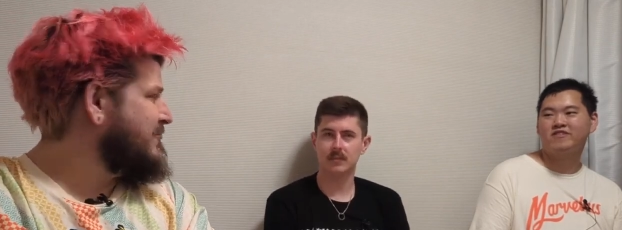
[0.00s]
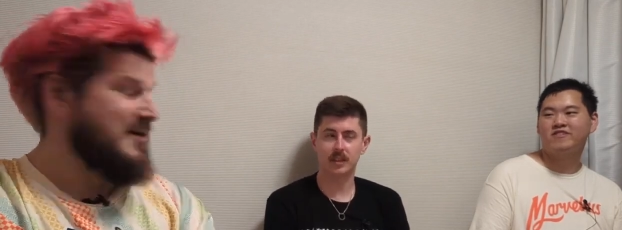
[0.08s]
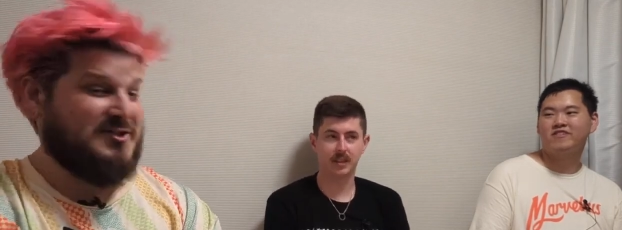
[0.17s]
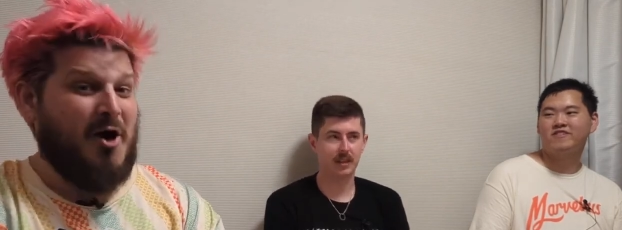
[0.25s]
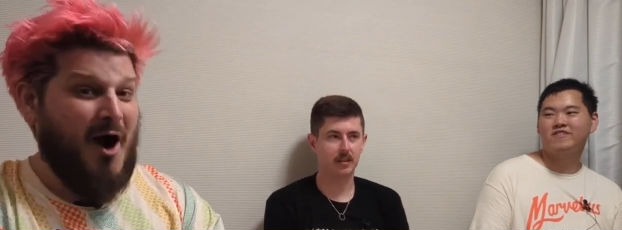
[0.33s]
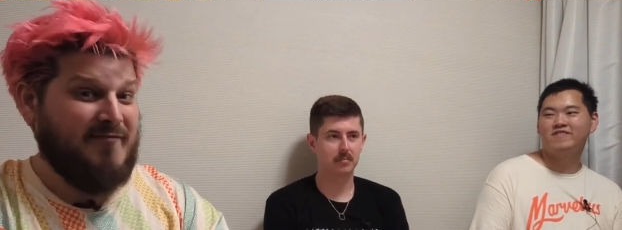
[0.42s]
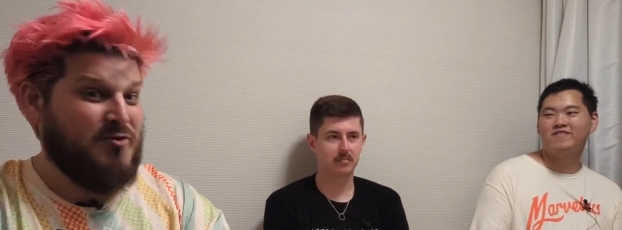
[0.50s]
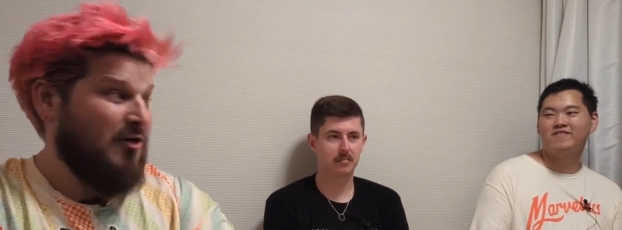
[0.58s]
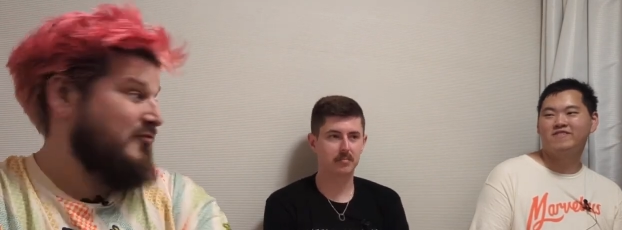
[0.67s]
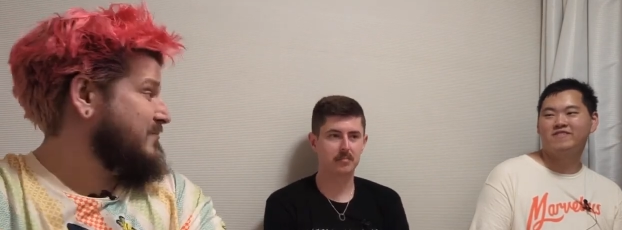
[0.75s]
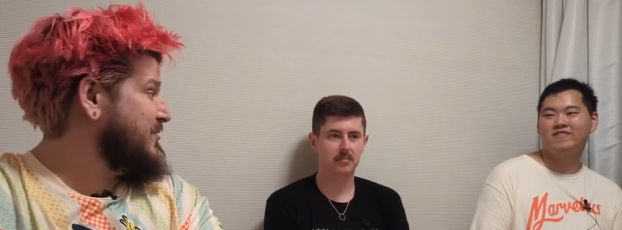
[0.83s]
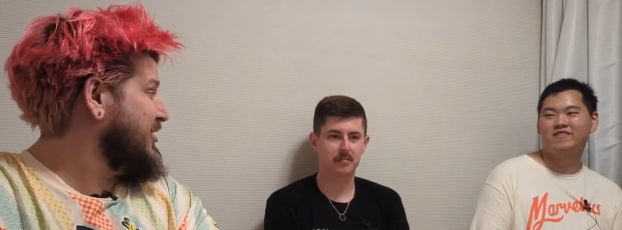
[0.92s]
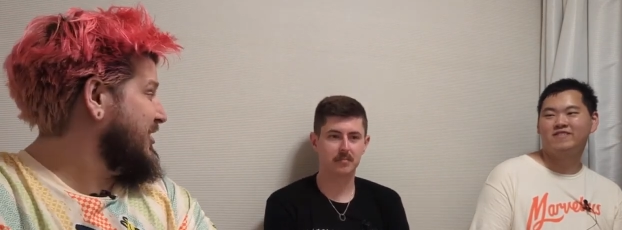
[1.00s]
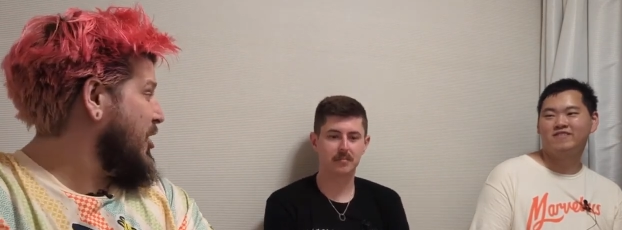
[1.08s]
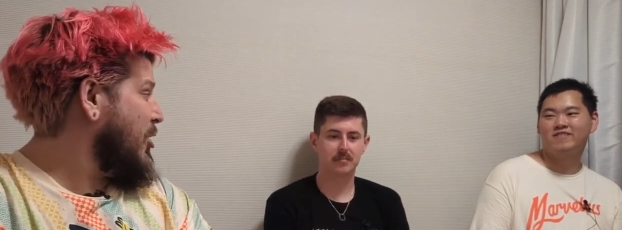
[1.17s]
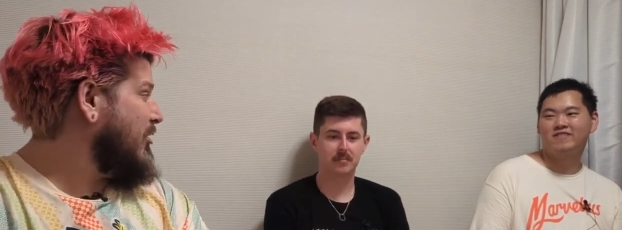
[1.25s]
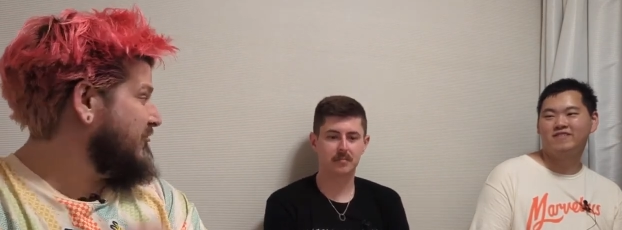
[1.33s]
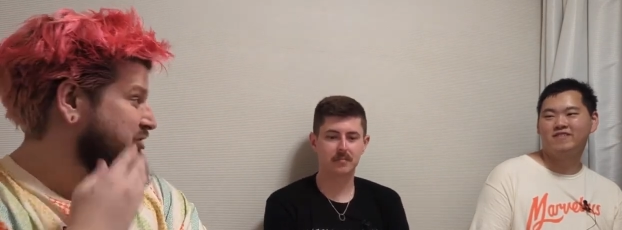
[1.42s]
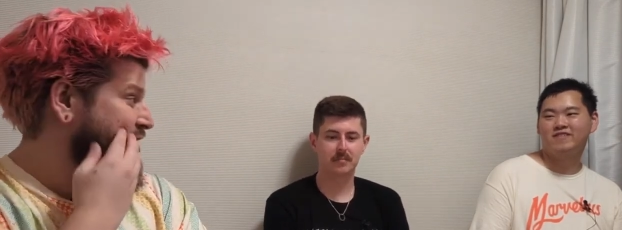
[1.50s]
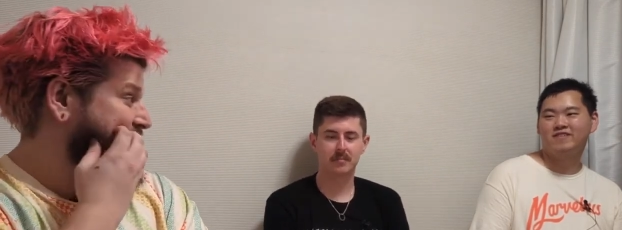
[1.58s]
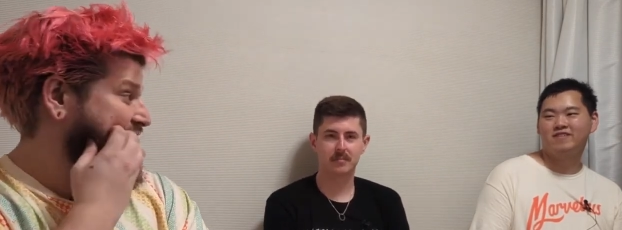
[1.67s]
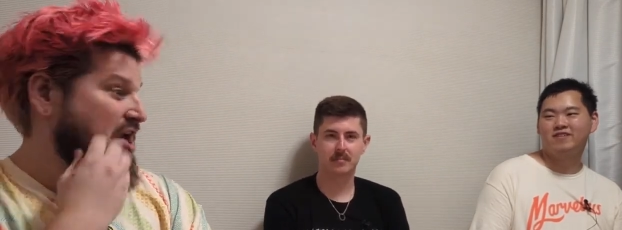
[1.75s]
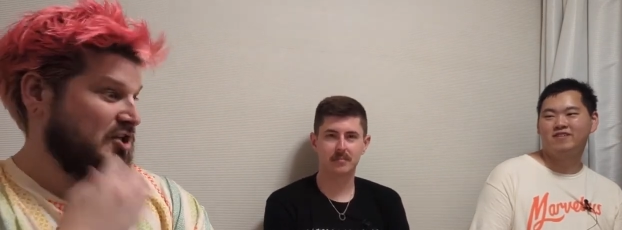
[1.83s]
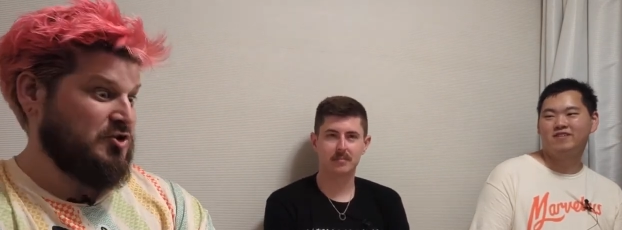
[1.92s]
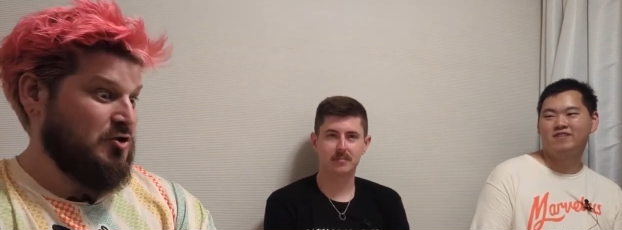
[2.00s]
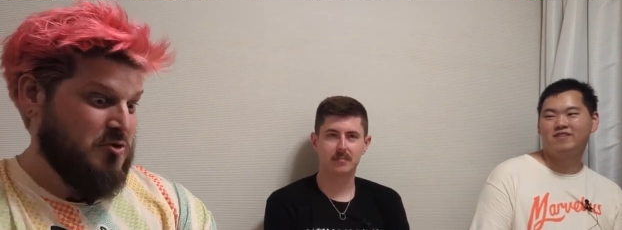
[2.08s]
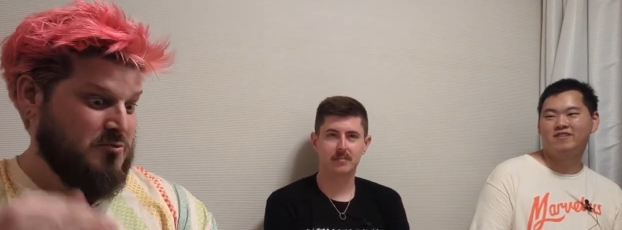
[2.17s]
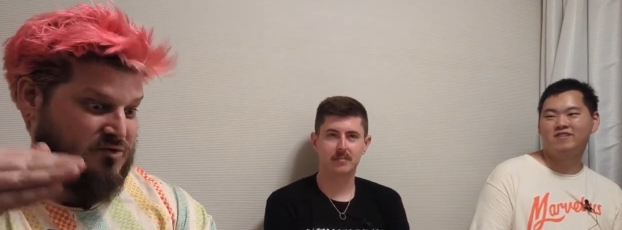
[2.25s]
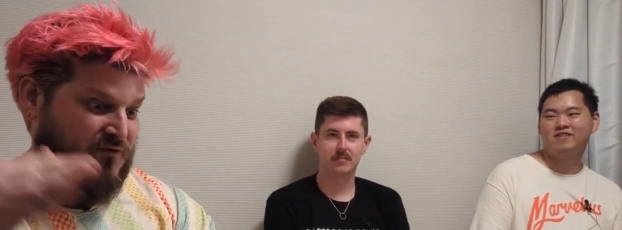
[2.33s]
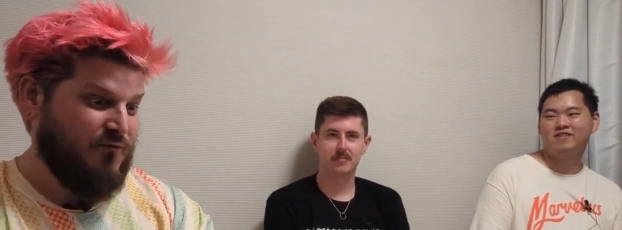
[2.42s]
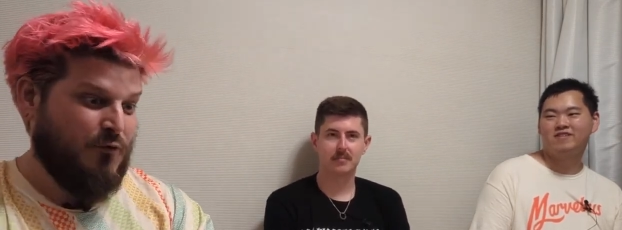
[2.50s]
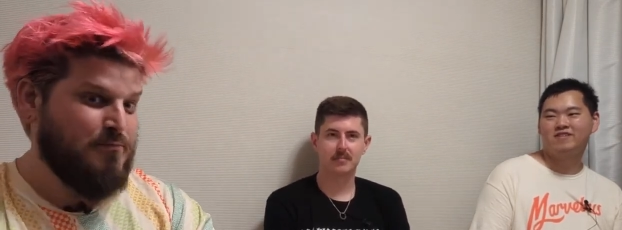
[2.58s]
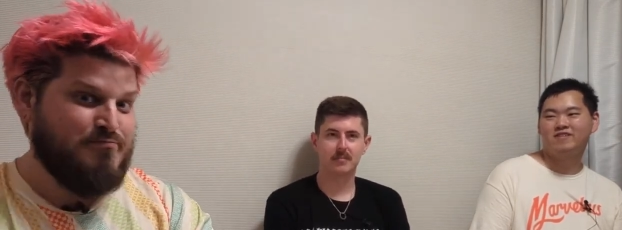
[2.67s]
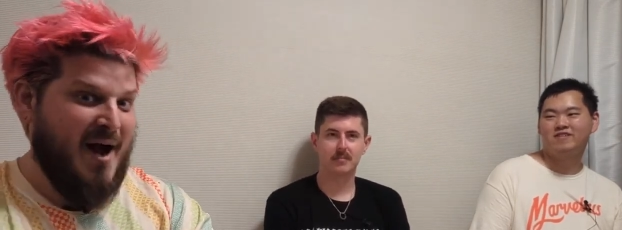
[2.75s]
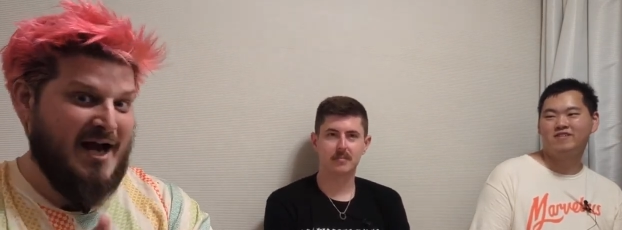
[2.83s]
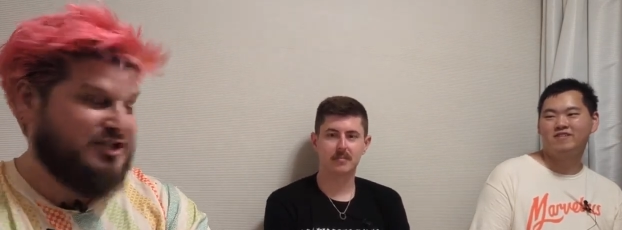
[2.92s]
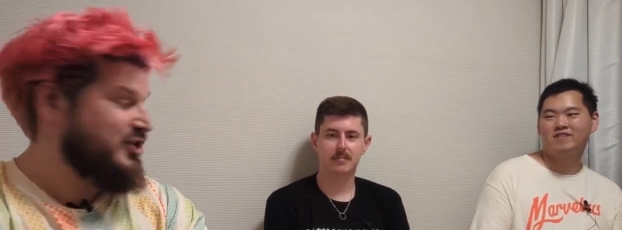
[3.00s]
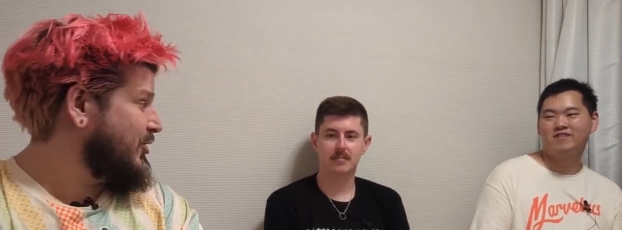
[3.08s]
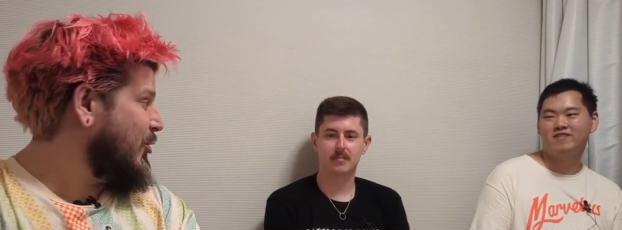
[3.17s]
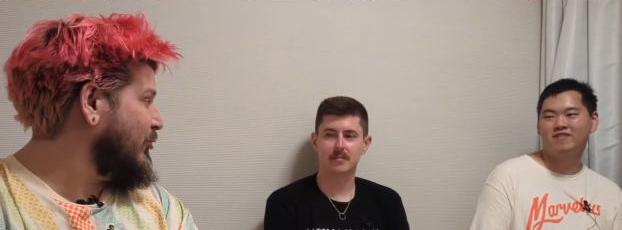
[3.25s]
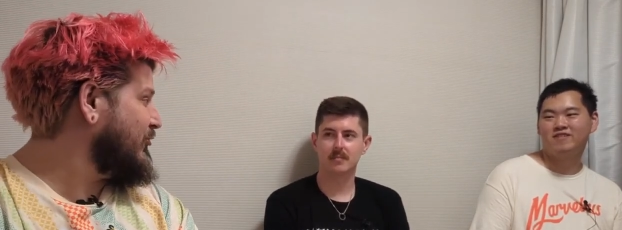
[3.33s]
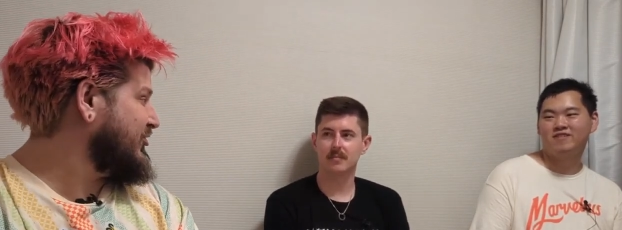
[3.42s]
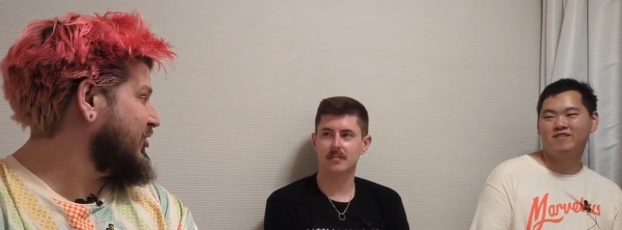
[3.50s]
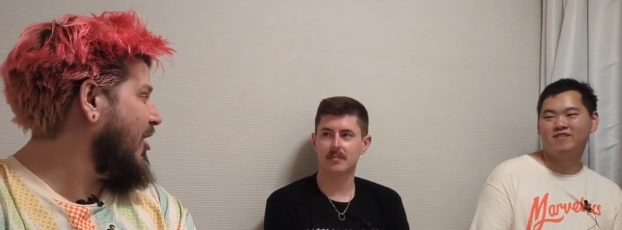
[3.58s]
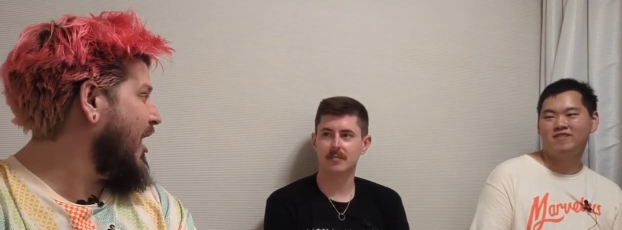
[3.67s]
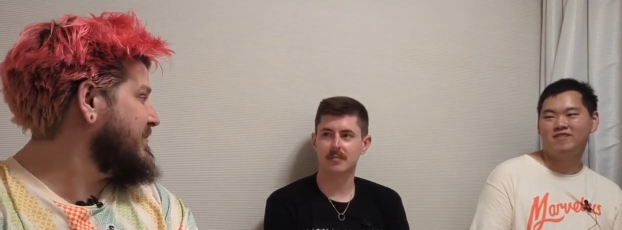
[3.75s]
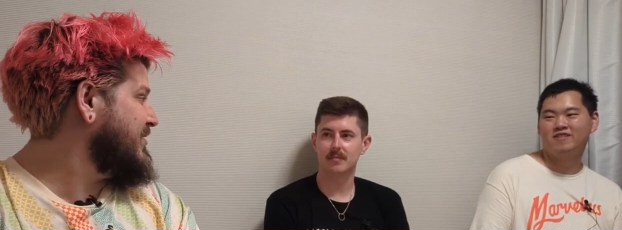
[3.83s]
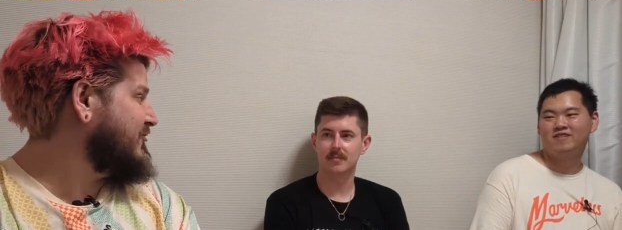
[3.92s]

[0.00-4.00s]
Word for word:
Speaker 1: which I've got from Yu-Gi-Oh of just it's full batshit all the time.